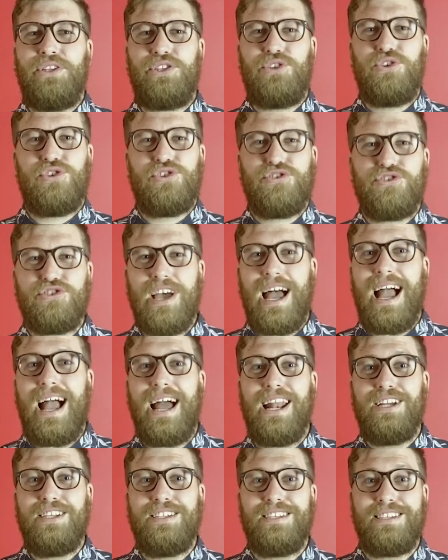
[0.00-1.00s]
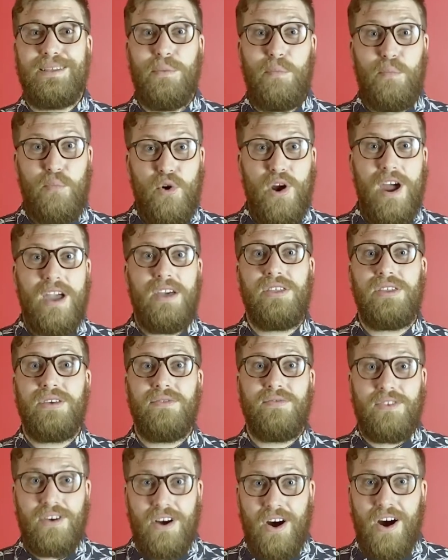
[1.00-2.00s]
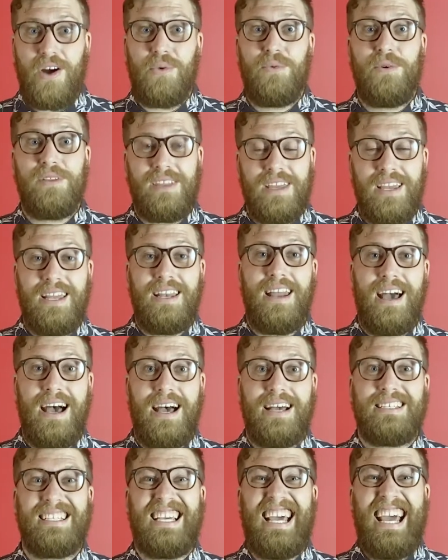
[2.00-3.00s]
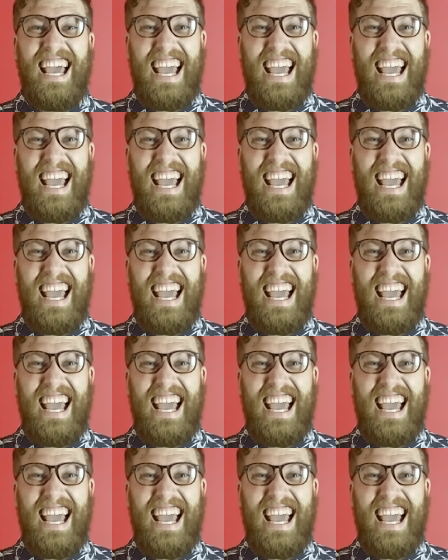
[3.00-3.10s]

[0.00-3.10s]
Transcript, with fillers: to silence the breath of God within us